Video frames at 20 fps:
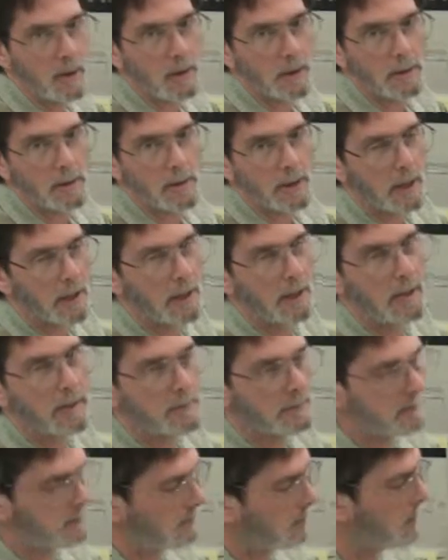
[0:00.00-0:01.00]
It's kind of
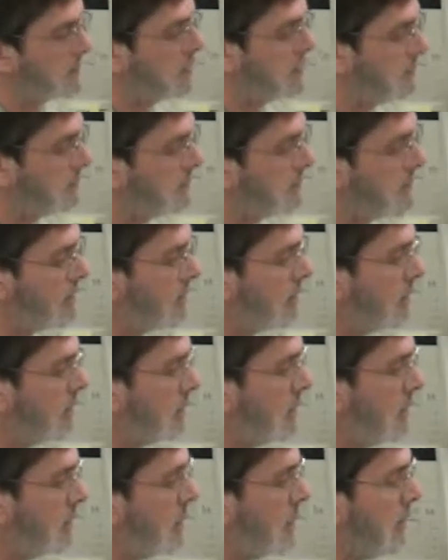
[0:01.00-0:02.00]

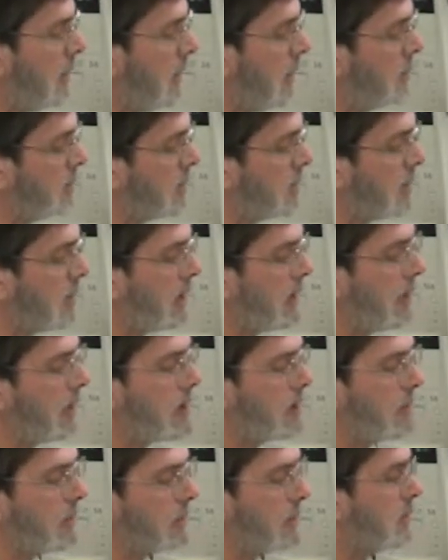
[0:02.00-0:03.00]

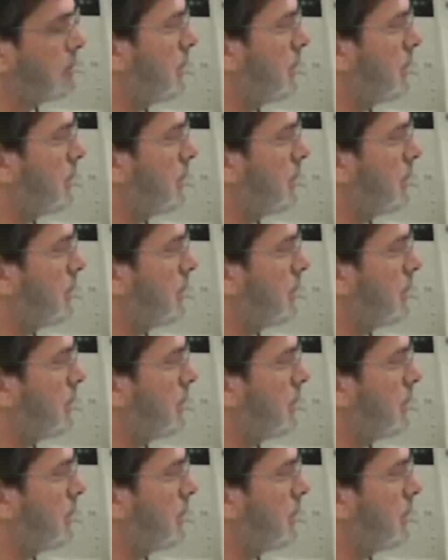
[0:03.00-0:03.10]
interesting for those